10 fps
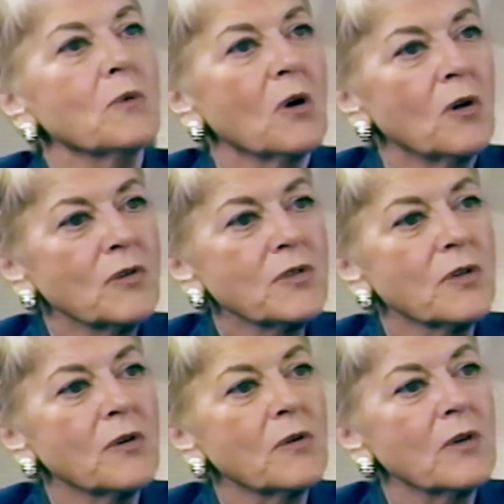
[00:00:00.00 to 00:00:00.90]
You
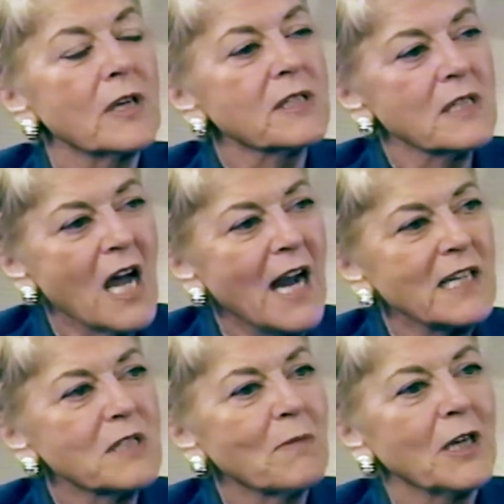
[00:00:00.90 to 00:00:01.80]
also, it's not
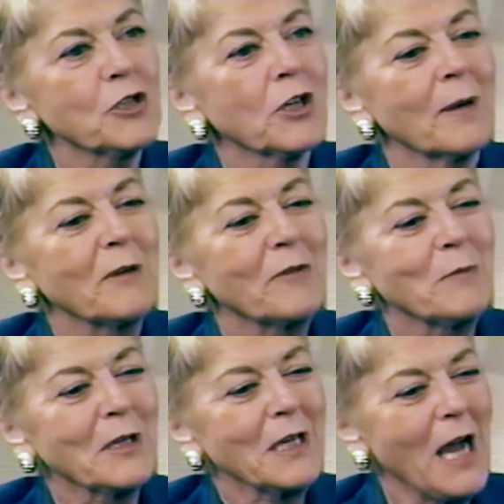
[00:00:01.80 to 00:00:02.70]
as much coming
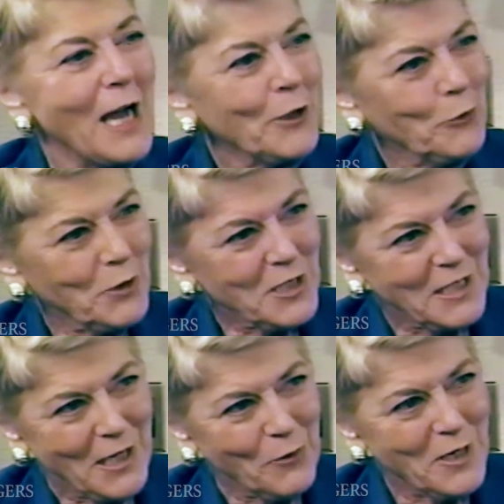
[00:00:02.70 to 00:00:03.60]
from the Congress
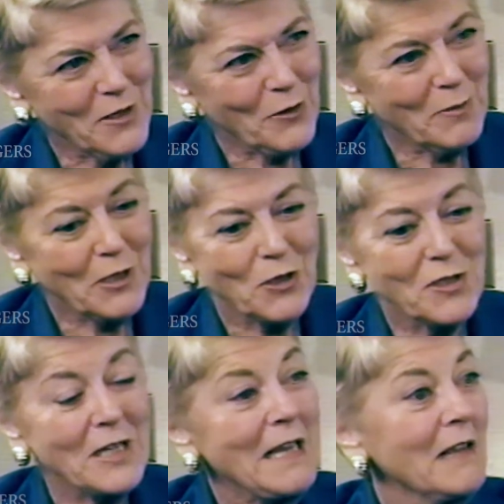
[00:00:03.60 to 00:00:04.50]
now either,
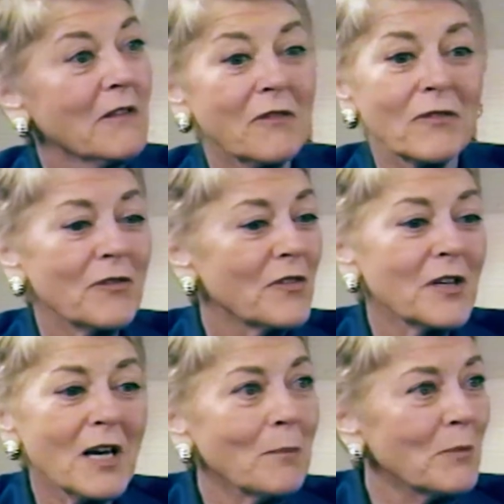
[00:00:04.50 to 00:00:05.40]
because
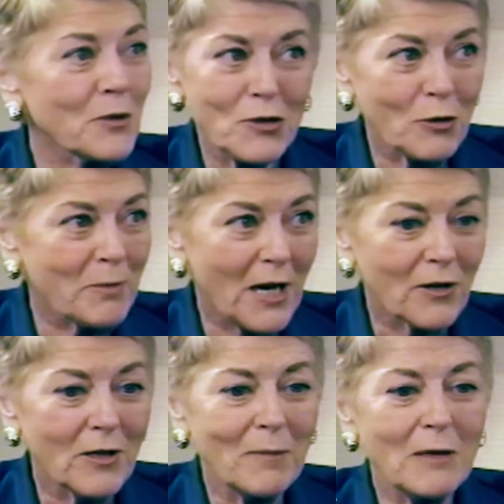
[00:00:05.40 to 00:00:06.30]
the numbers are
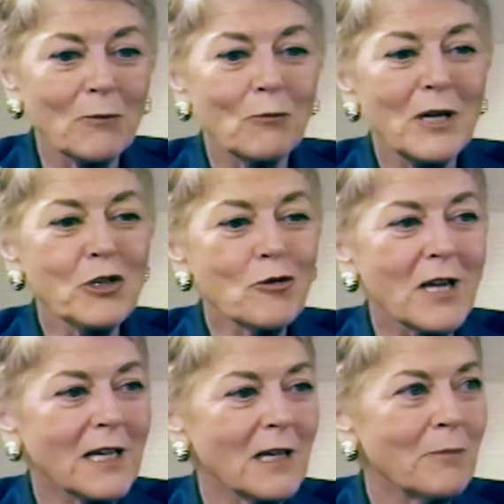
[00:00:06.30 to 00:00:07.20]
better. I mean, once you
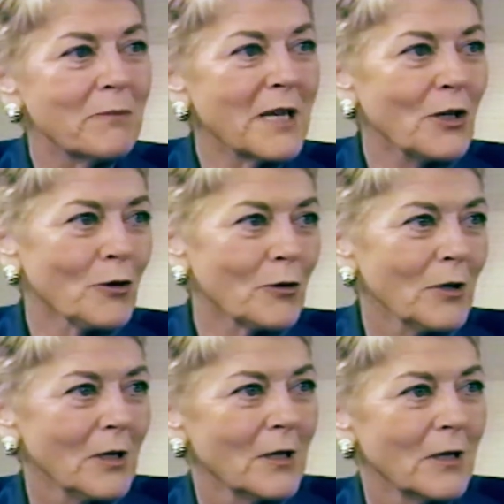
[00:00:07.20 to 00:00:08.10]
get a bigger
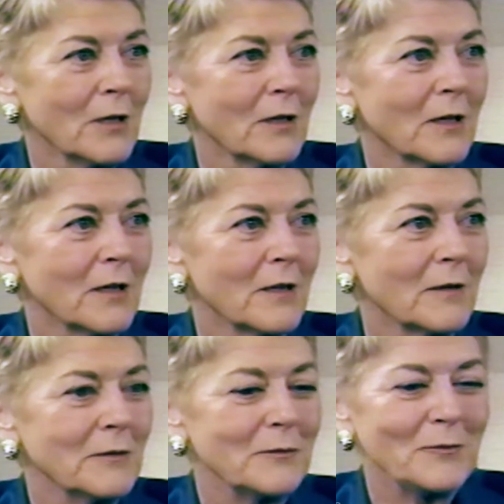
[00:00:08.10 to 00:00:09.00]

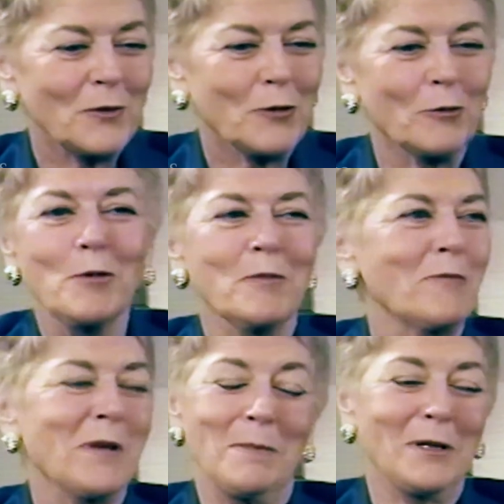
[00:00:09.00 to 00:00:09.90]
um, group
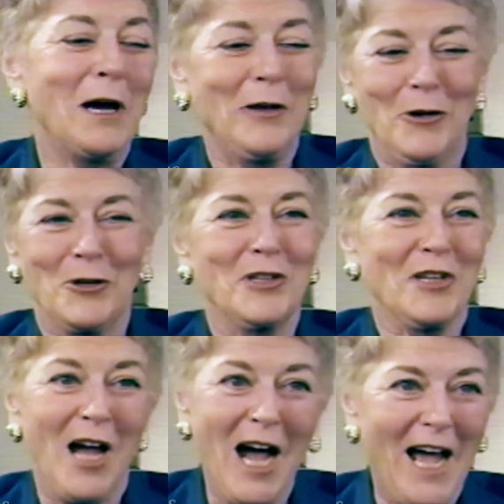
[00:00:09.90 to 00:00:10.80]
of people on your
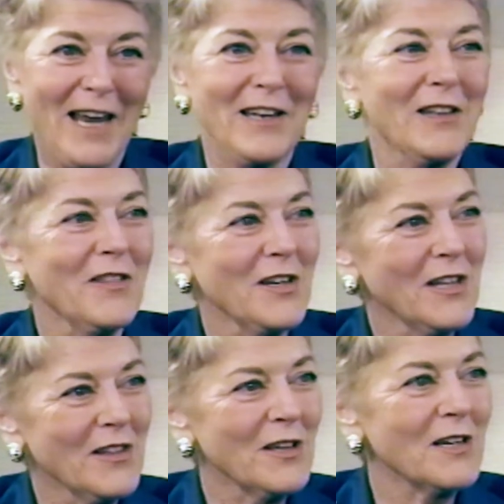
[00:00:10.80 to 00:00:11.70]
side, the,
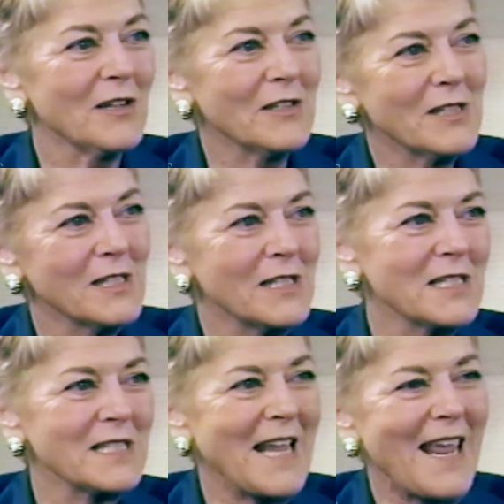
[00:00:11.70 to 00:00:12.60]
the
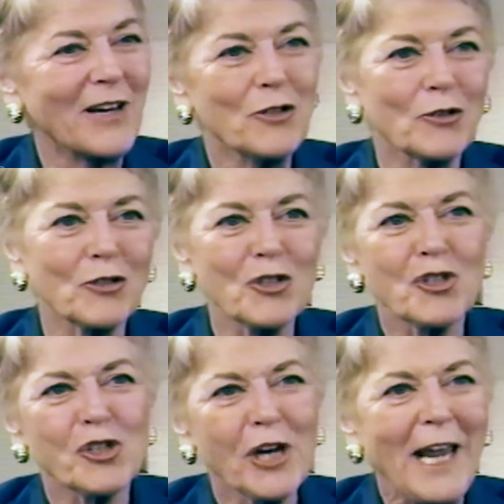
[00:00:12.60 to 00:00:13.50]
yes. standards
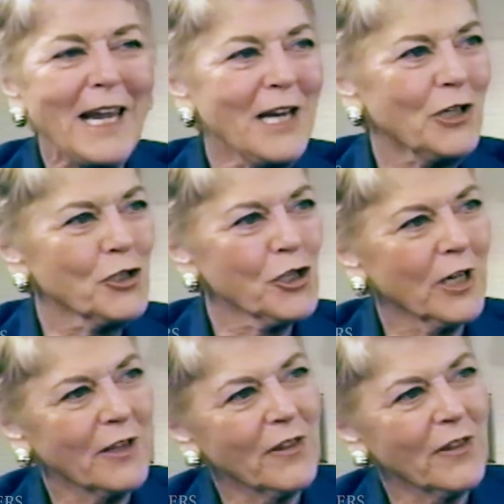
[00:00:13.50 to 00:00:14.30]
mm-hmm. change, mm-hmm. I